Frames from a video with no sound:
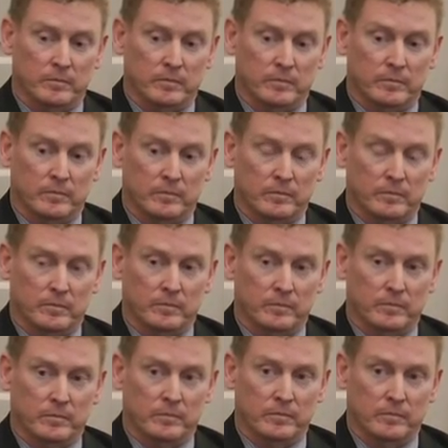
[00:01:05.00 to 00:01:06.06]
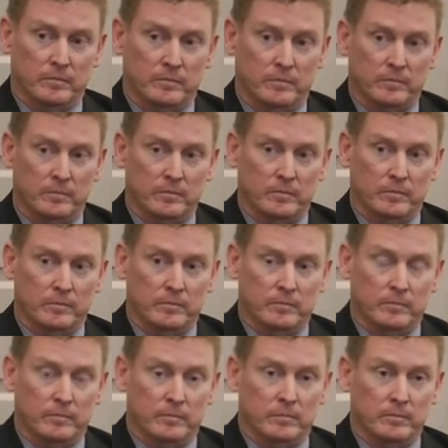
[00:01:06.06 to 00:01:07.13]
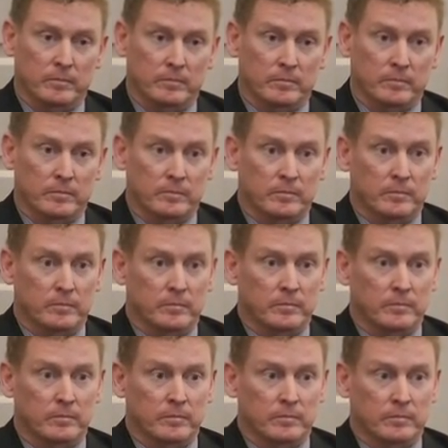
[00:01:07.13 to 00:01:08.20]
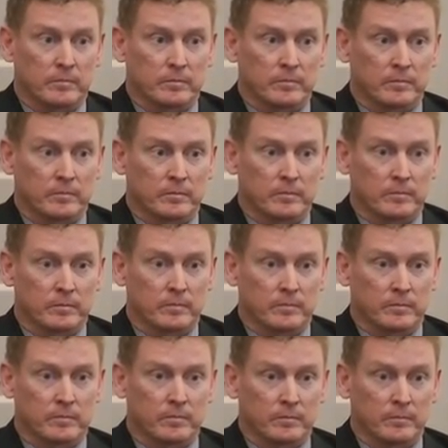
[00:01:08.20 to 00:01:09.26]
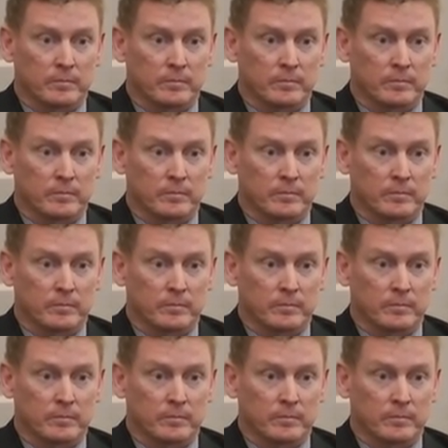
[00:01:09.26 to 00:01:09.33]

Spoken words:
(not speaking)